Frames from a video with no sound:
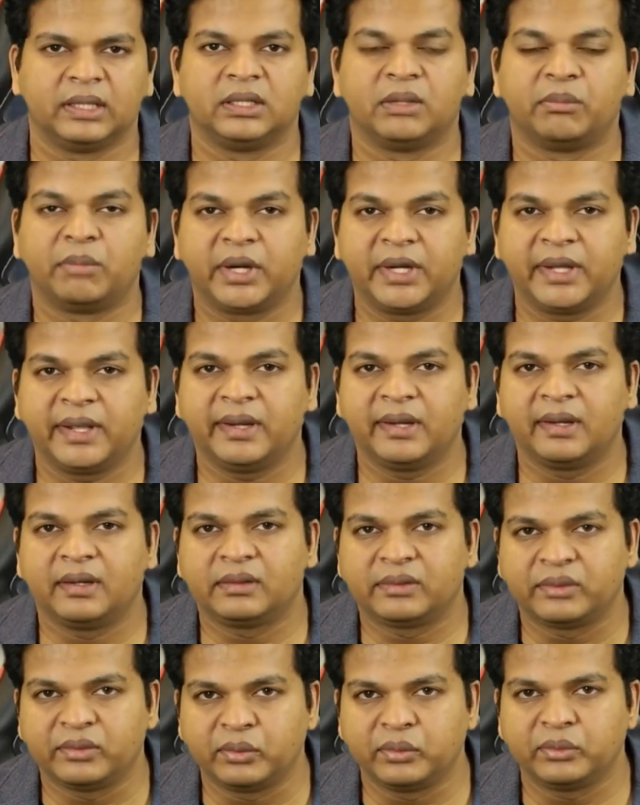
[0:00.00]
The
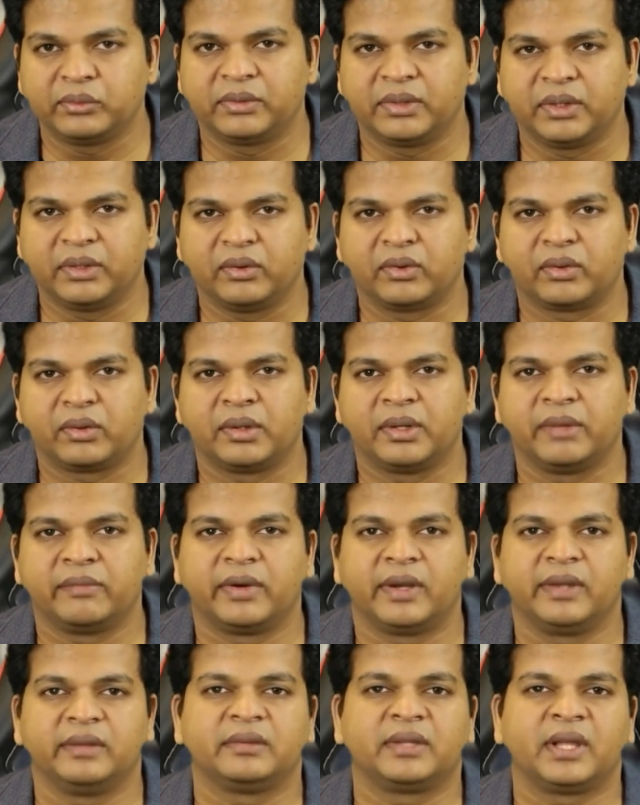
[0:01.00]
materials used in your
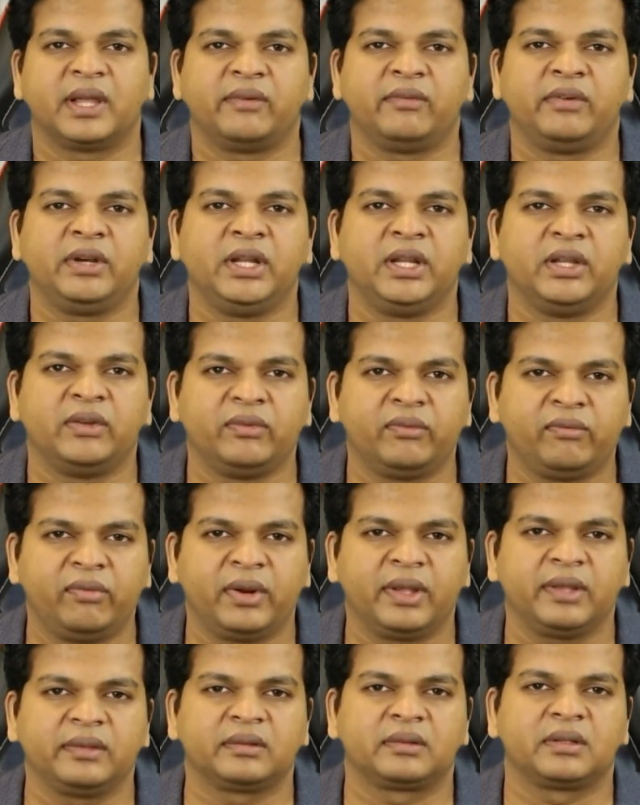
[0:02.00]
device heavily
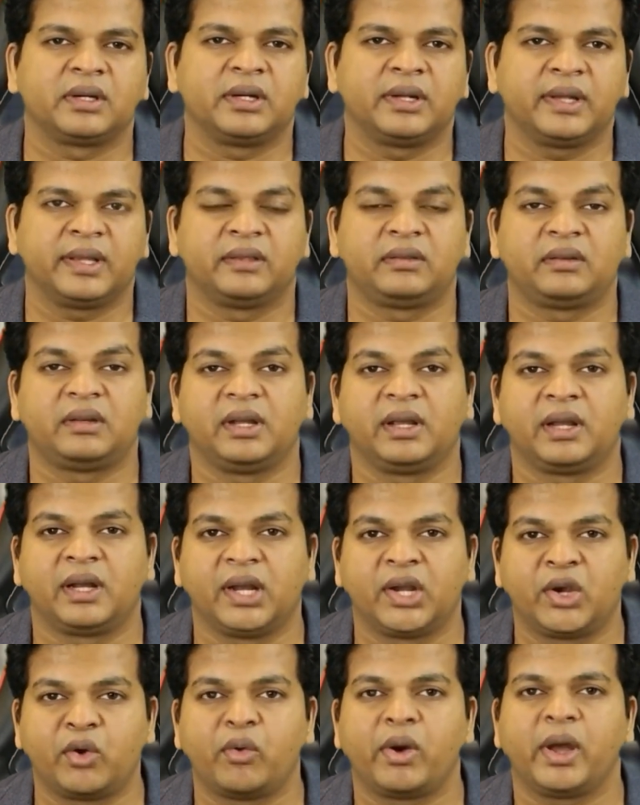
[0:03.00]
influence the testing
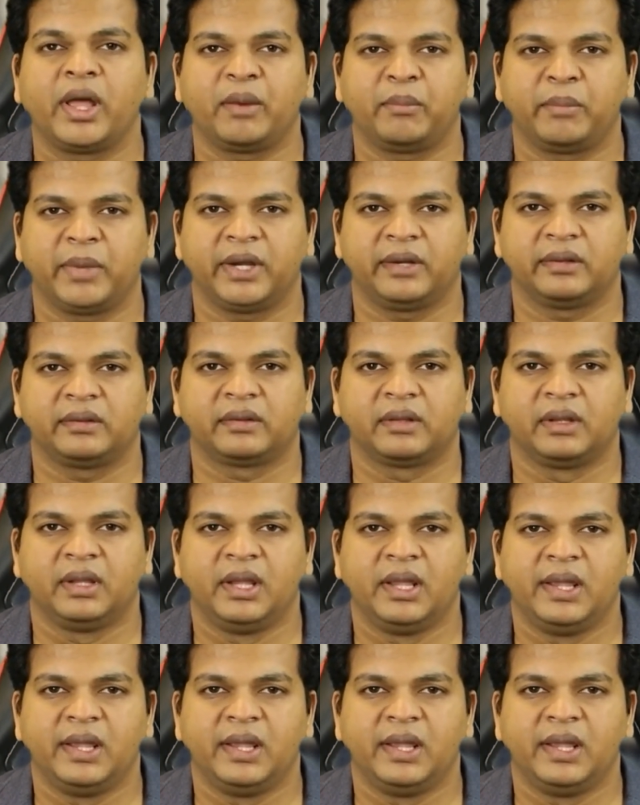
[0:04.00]
requirements.